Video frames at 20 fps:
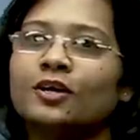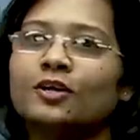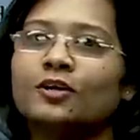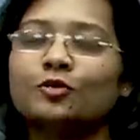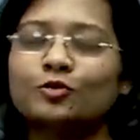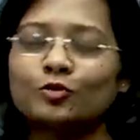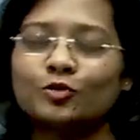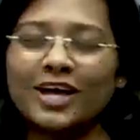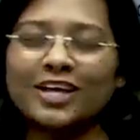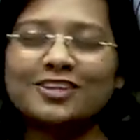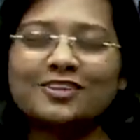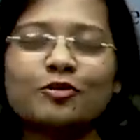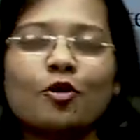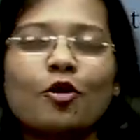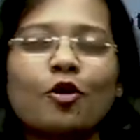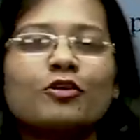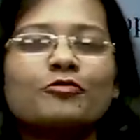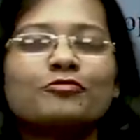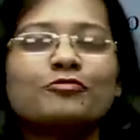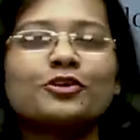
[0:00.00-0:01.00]
So that's
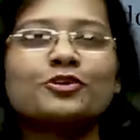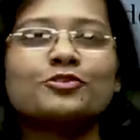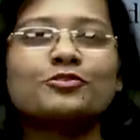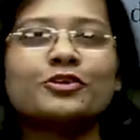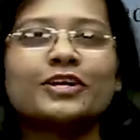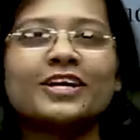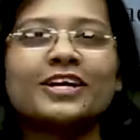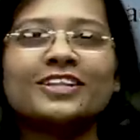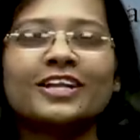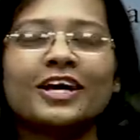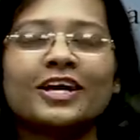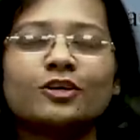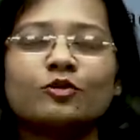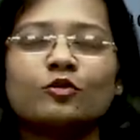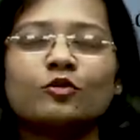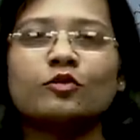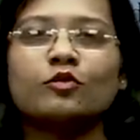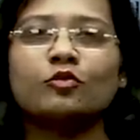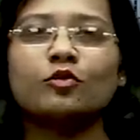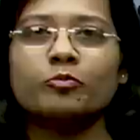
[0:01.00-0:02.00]
all for today. Thank you
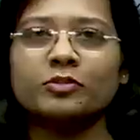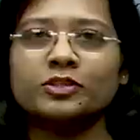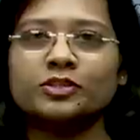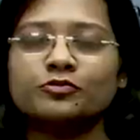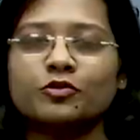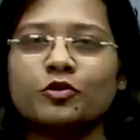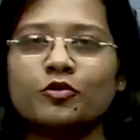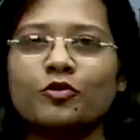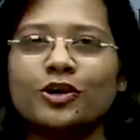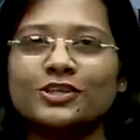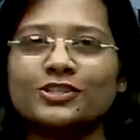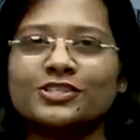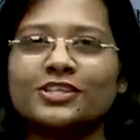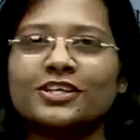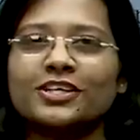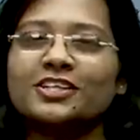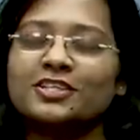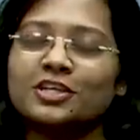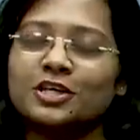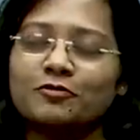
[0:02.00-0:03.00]
so much for
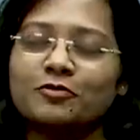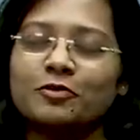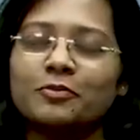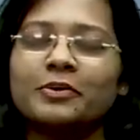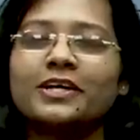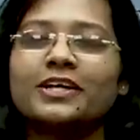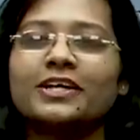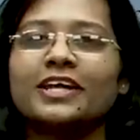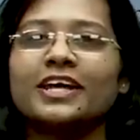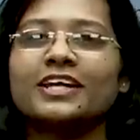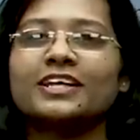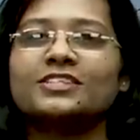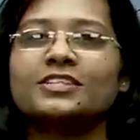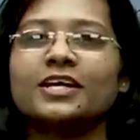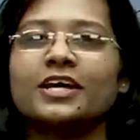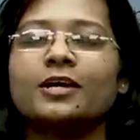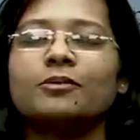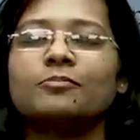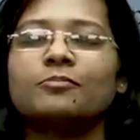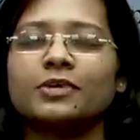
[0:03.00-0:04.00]
watching. Till we meet next
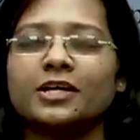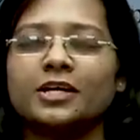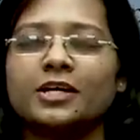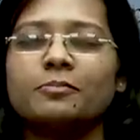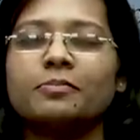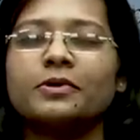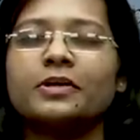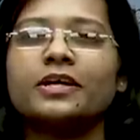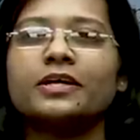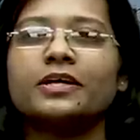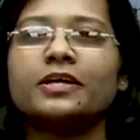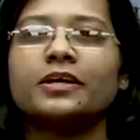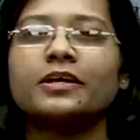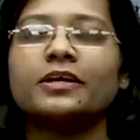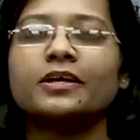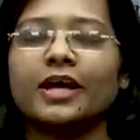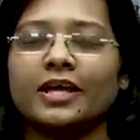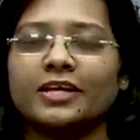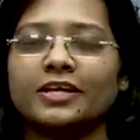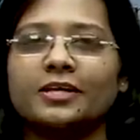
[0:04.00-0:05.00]
time, keep reading
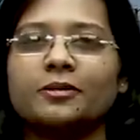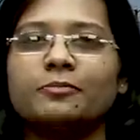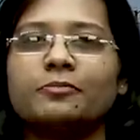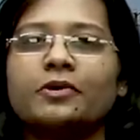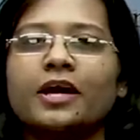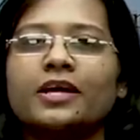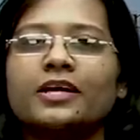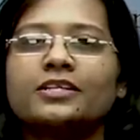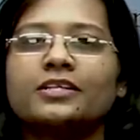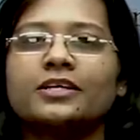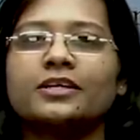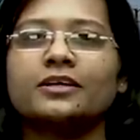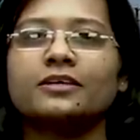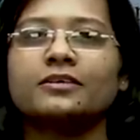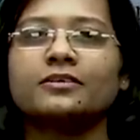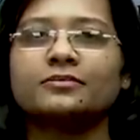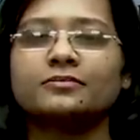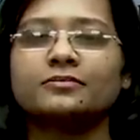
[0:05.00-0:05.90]
and keep writing.